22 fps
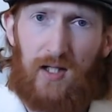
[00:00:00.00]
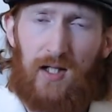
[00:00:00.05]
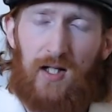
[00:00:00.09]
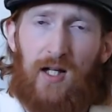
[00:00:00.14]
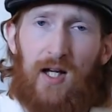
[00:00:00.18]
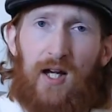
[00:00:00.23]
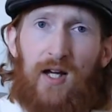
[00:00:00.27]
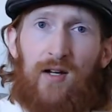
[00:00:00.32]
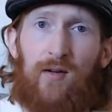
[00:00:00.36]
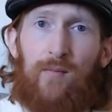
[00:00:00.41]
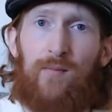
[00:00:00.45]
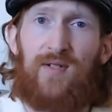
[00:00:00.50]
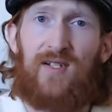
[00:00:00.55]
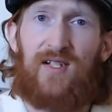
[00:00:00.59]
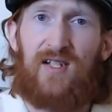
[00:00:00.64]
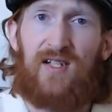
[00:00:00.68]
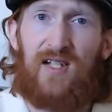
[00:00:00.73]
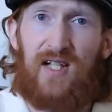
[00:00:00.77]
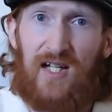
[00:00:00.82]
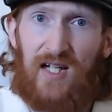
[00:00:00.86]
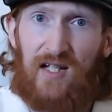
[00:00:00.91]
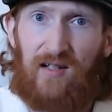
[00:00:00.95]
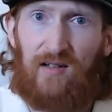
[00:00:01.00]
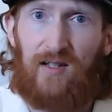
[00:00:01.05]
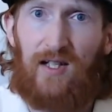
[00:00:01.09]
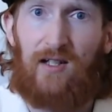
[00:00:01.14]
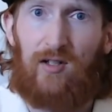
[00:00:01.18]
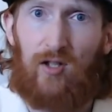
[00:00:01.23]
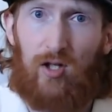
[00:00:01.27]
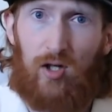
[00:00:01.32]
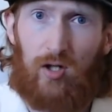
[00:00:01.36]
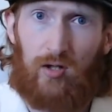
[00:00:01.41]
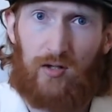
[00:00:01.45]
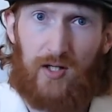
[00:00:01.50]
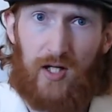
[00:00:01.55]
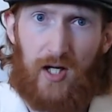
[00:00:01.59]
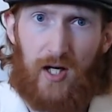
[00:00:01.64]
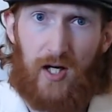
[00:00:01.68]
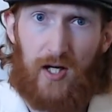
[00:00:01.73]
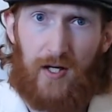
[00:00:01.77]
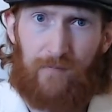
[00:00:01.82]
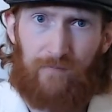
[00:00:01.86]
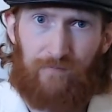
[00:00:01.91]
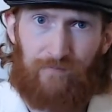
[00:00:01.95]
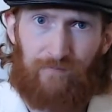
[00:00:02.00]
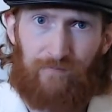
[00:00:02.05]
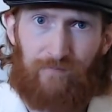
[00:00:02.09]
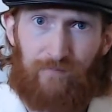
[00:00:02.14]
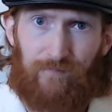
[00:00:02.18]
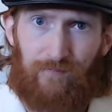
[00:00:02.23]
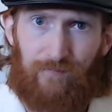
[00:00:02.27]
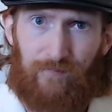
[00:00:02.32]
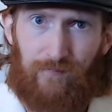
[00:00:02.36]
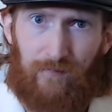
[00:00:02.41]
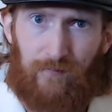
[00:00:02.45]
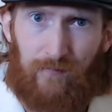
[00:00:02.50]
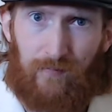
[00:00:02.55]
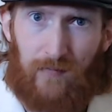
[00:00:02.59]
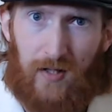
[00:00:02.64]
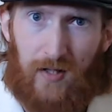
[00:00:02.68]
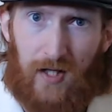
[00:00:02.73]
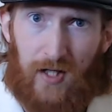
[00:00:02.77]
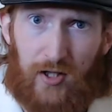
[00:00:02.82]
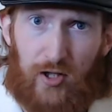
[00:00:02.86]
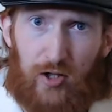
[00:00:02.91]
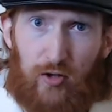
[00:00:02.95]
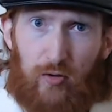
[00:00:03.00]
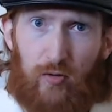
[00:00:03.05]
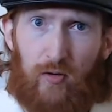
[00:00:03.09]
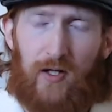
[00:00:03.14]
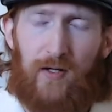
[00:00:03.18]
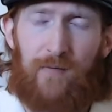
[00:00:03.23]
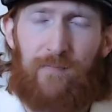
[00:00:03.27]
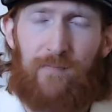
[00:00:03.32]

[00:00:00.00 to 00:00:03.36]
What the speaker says: An obscenely long time, actually.